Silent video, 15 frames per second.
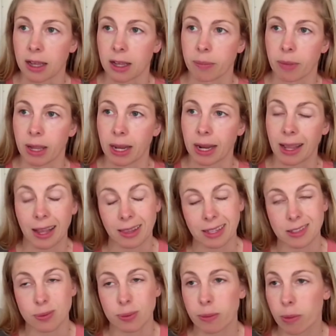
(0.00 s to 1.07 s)

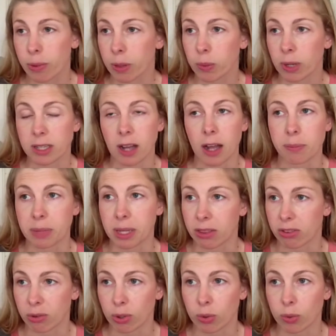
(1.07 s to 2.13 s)
That's probably what got
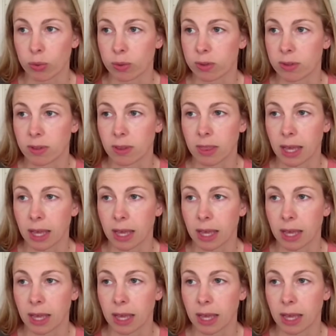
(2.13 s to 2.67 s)
me through